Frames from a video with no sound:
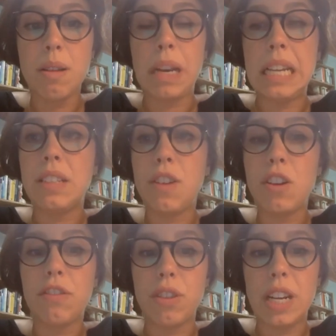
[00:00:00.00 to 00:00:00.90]
Please feel
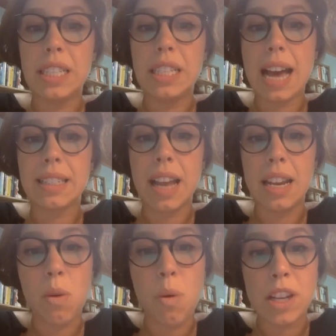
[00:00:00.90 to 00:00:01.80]
free to ask
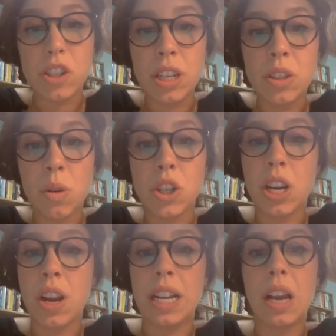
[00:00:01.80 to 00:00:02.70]
any questions or
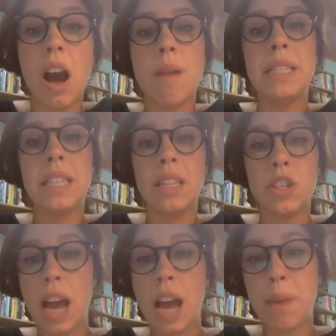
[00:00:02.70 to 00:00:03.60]
share any comments in the
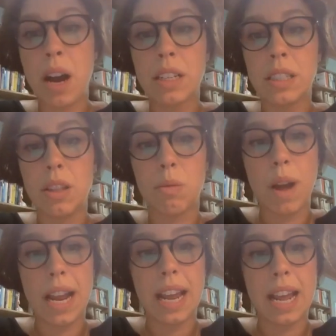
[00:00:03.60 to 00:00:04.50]
chat box to the
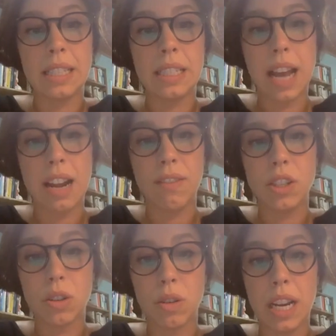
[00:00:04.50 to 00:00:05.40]
right-hand side of the
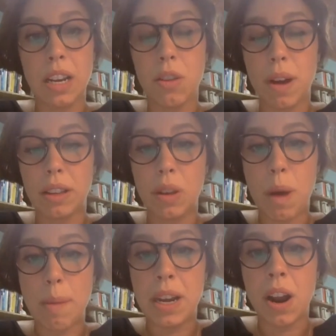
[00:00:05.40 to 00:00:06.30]
screen throughout the
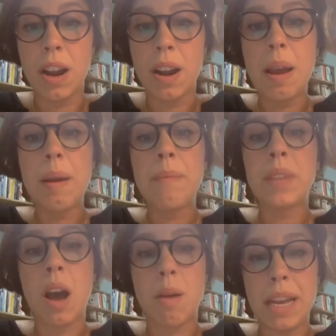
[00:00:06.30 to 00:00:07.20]
webinar.
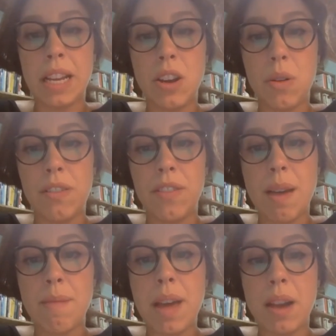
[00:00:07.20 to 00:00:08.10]
I'll make note of
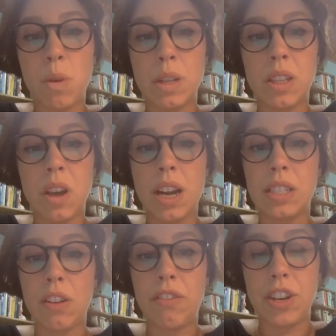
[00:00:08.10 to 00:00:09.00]
them, and once the
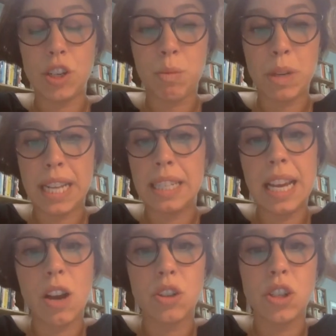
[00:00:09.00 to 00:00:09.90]
artists are finished
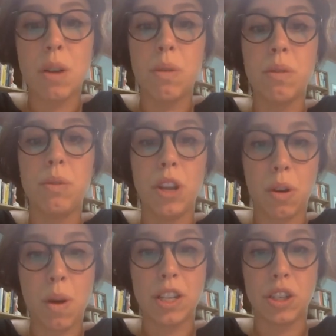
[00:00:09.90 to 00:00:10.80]
presenting, I'll share your
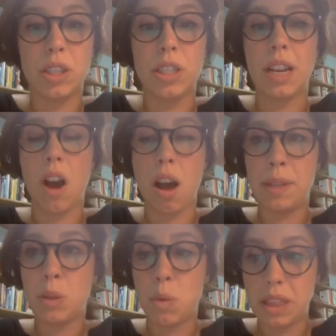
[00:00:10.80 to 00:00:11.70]
questions and
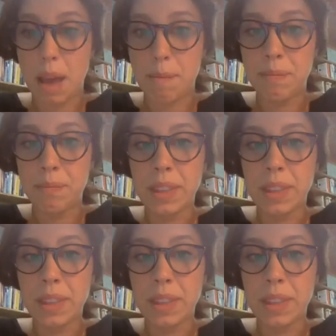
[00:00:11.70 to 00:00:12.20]
comments with them.